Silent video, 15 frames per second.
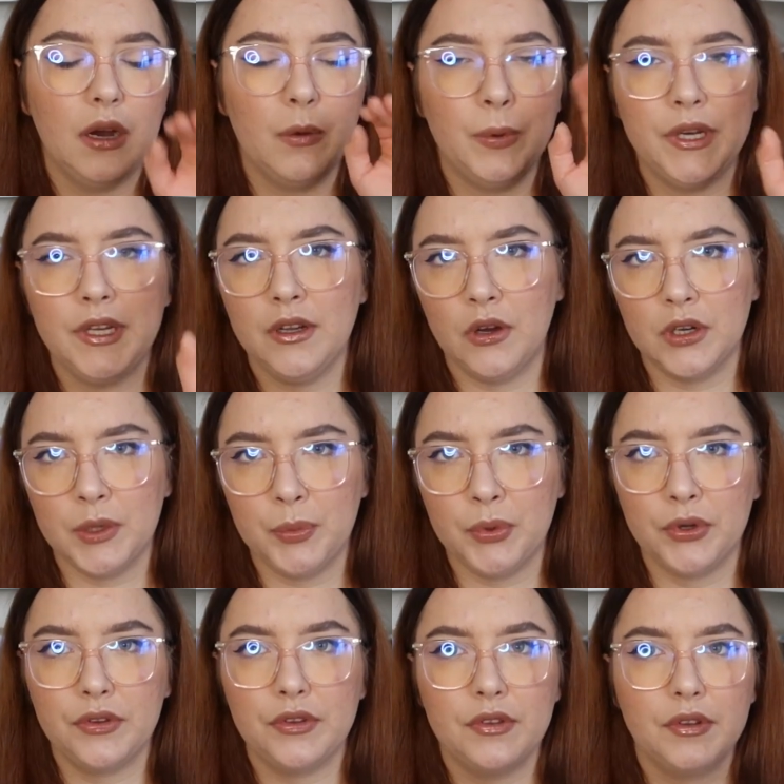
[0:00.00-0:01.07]
reading other
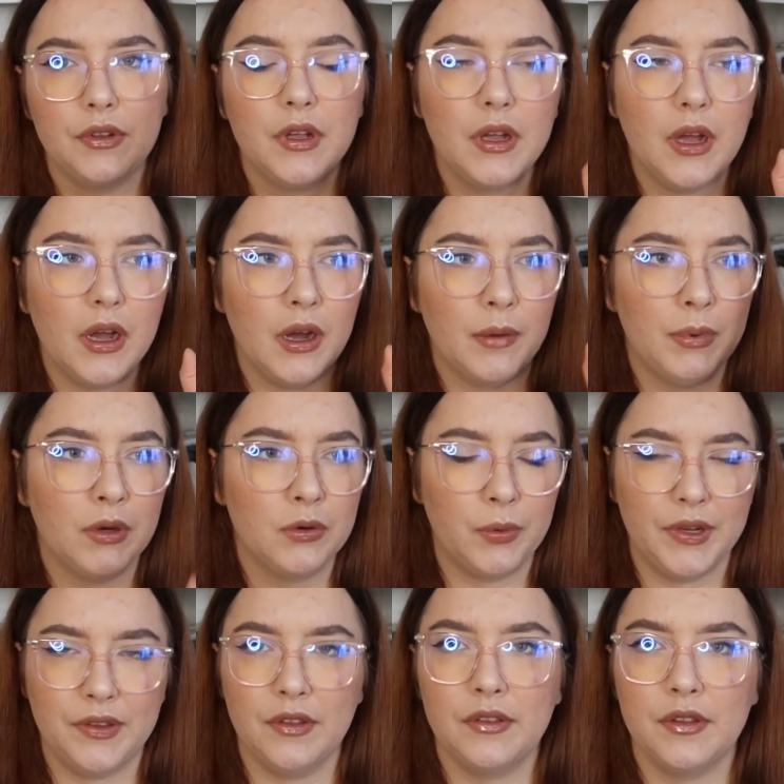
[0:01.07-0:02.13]
books about
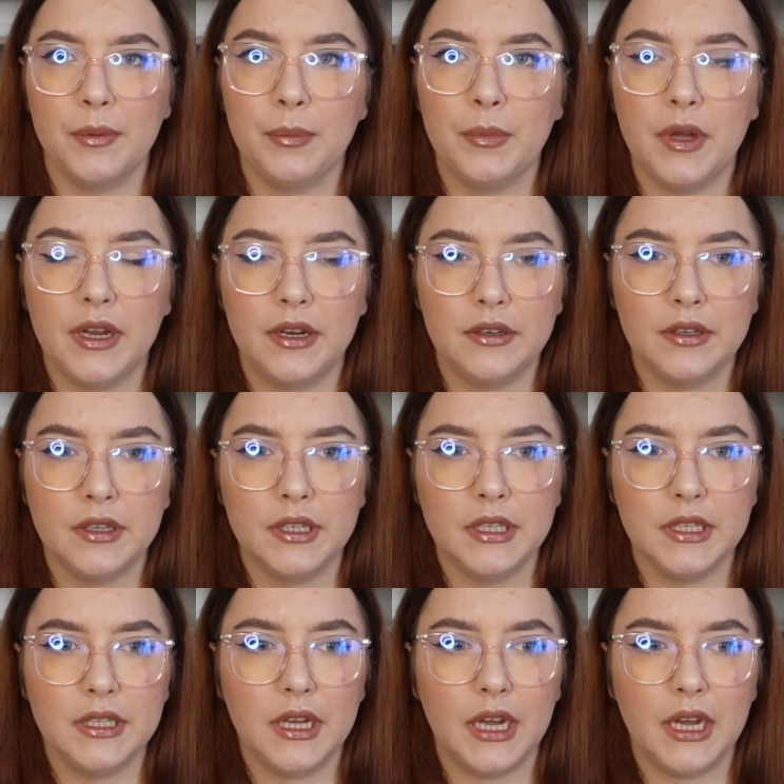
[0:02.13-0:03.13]
racism, and